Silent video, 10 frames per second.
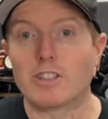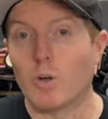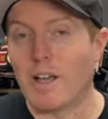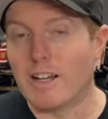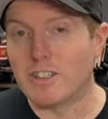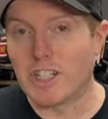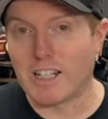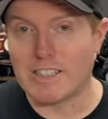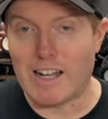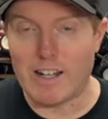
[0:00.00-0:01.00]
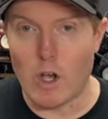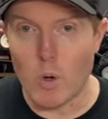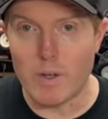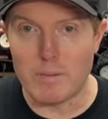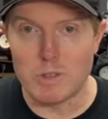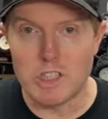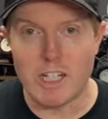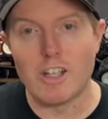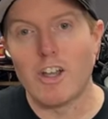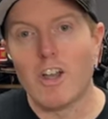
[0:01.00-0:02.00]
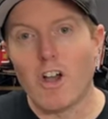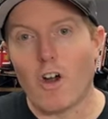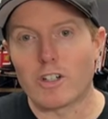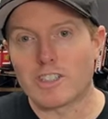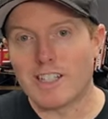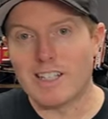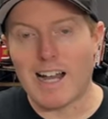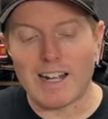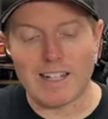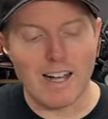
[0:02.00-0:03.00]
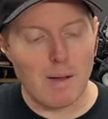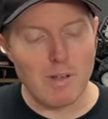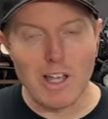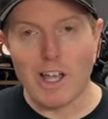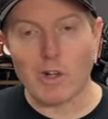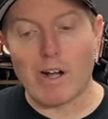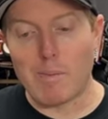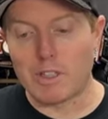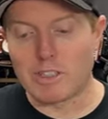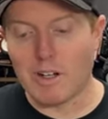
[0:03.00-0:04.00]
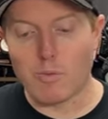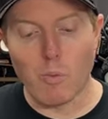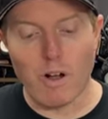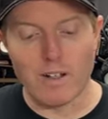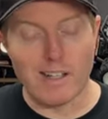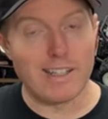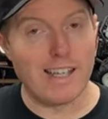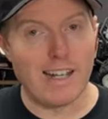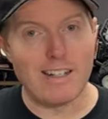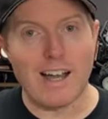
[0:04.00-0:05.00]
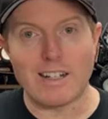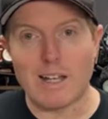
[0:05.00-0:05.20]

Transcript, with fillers: go ahead and check us out at O M G R C dot com. Grab yourself one. Again, not